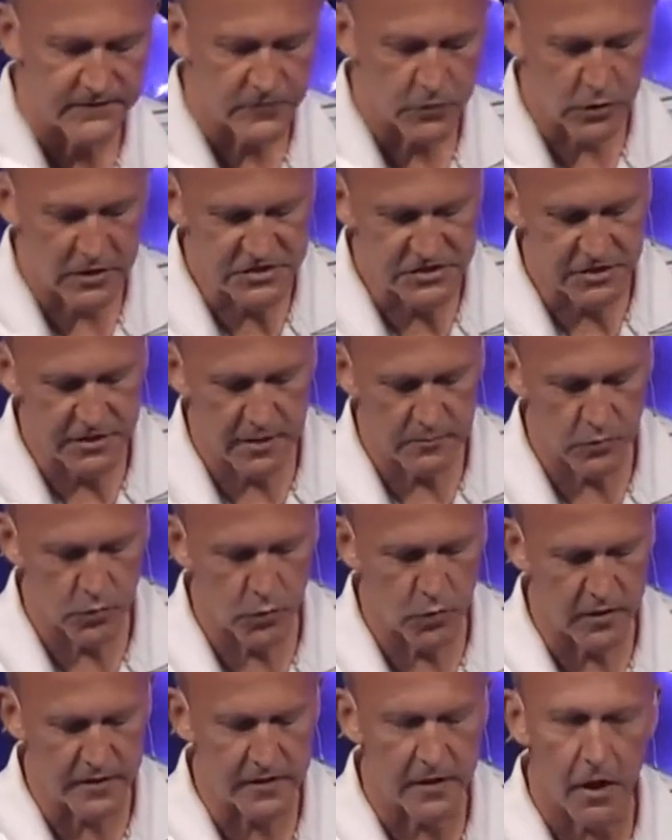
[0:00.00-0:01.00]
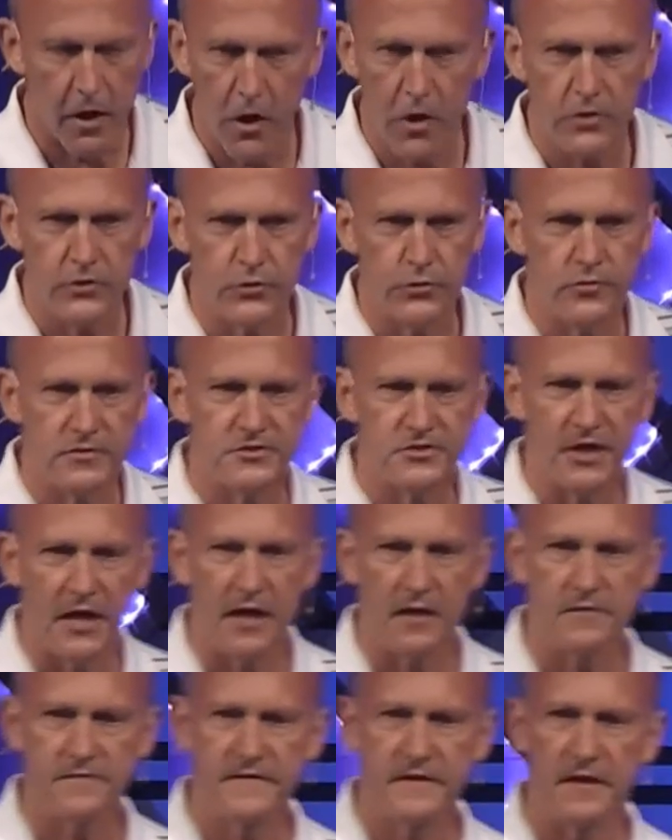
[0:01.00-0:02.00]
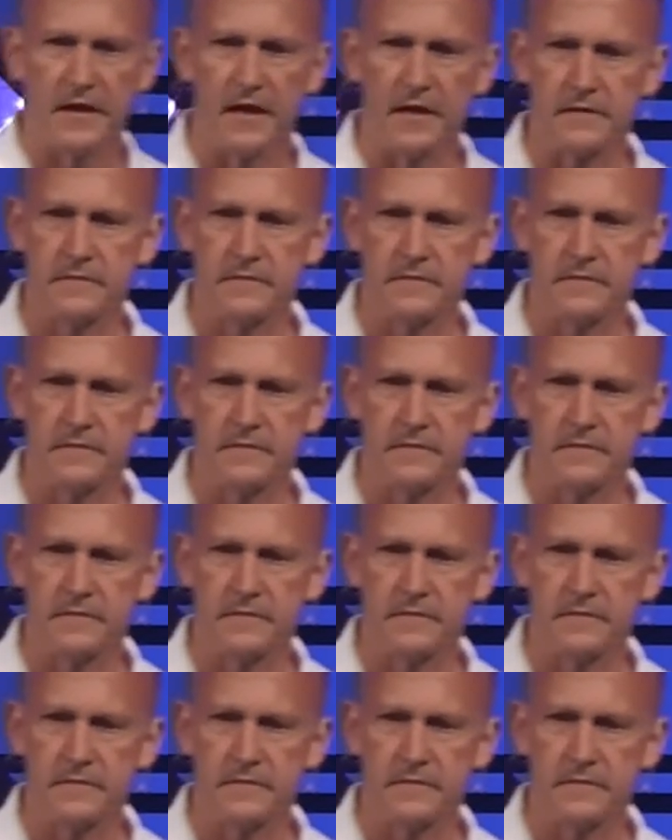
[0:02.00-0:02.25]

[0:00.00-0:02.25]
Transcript: Question number one Are you a child of God?